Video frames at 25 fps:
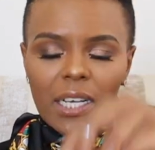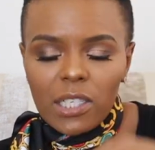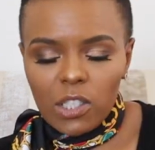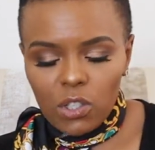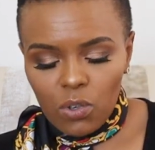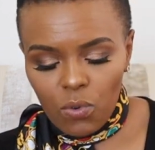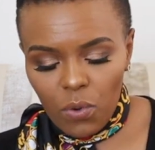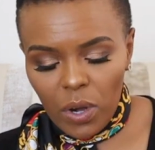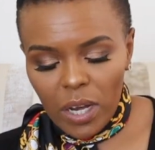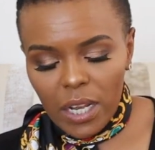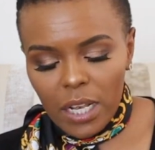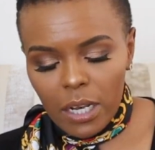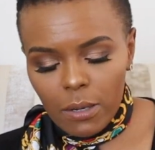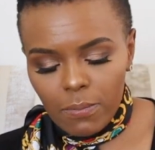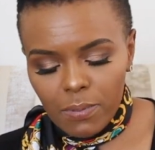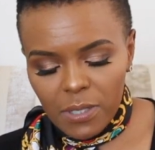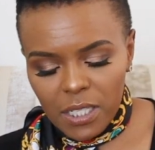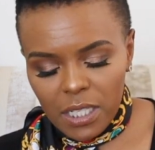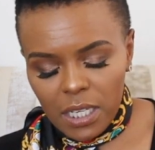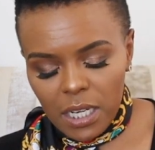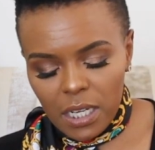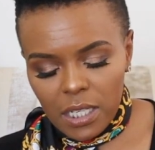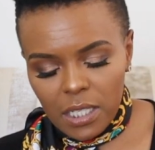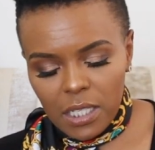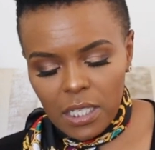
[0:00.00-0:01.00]
has great
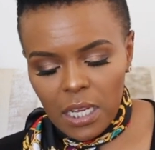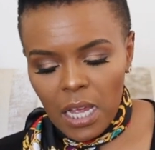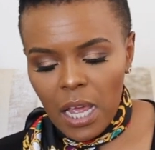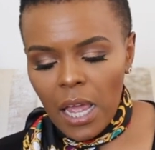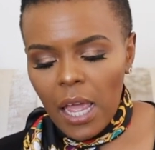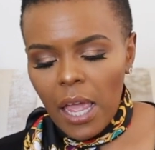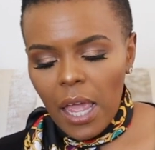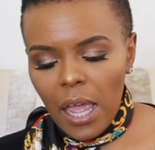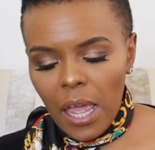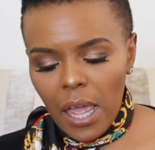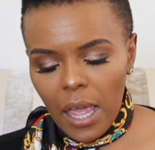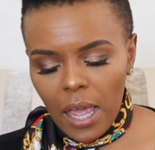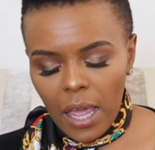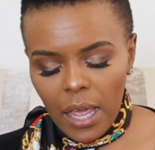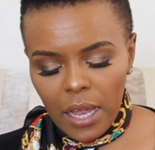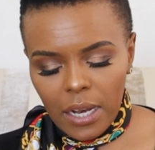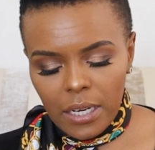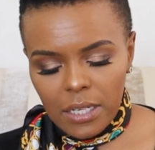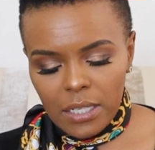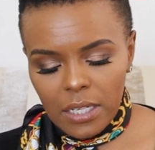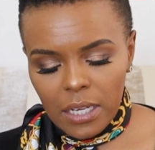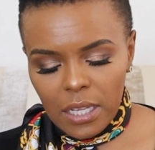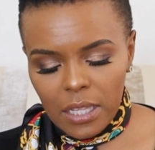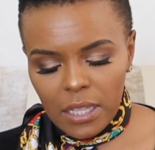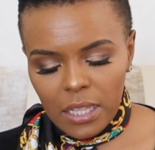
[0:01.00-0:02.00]
lipsticks,
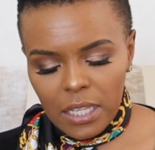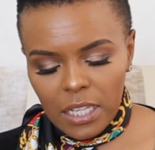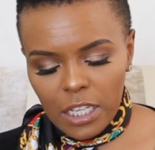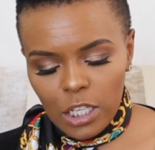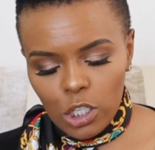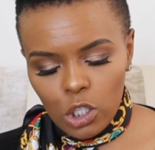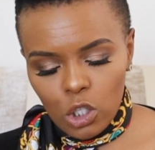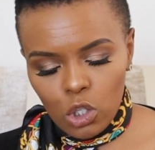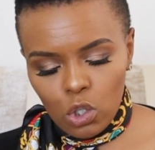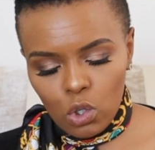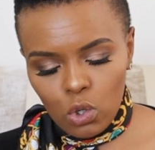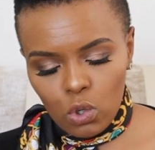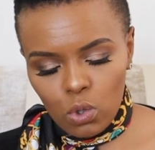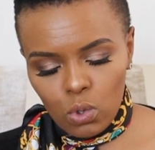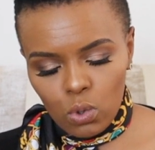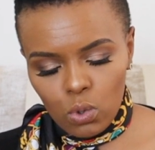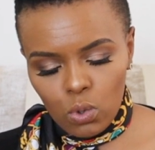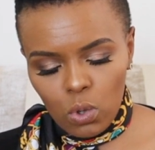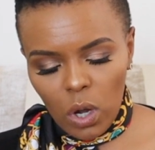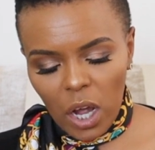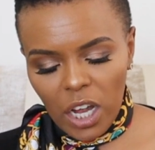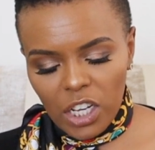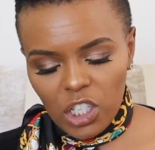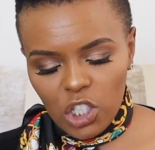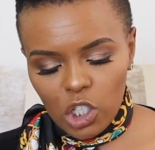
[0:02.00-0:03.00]
and these
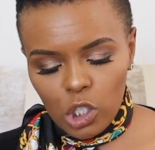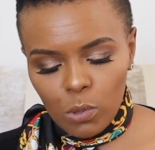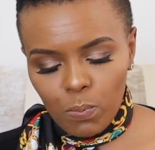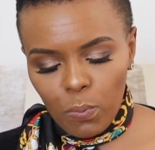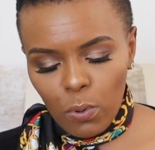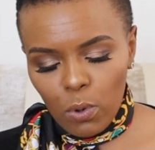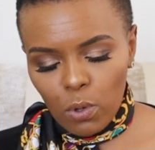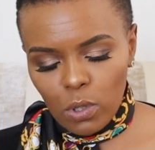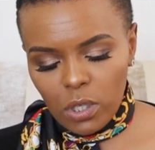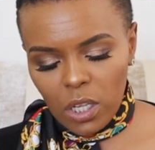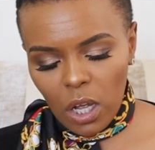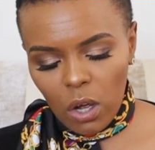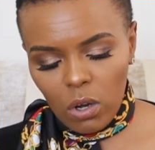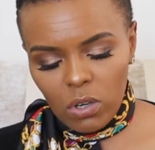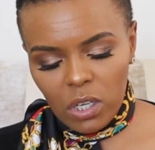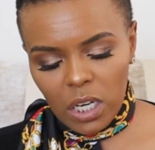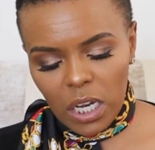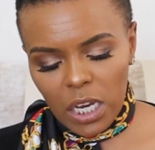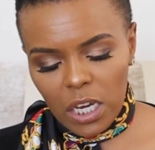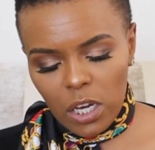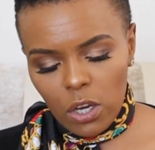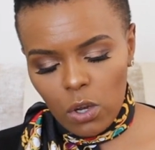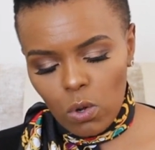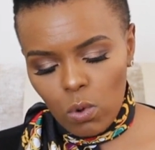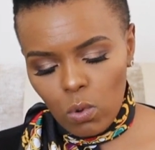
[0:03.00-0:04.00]
two, I just pulled out
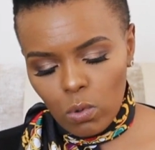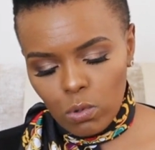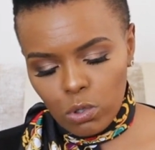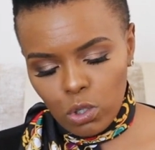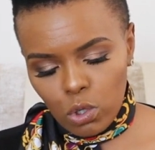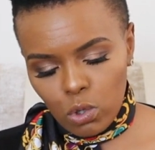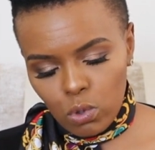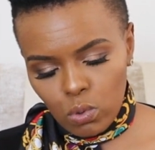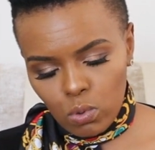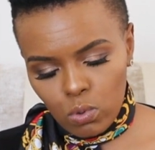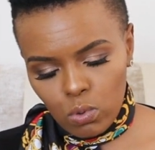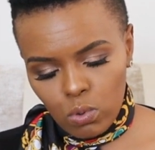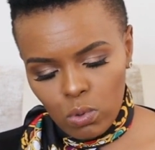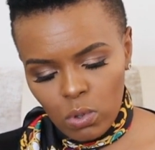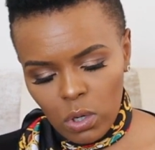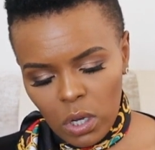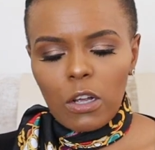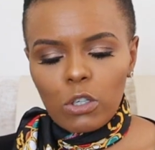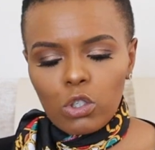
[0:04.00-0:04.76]
any old two.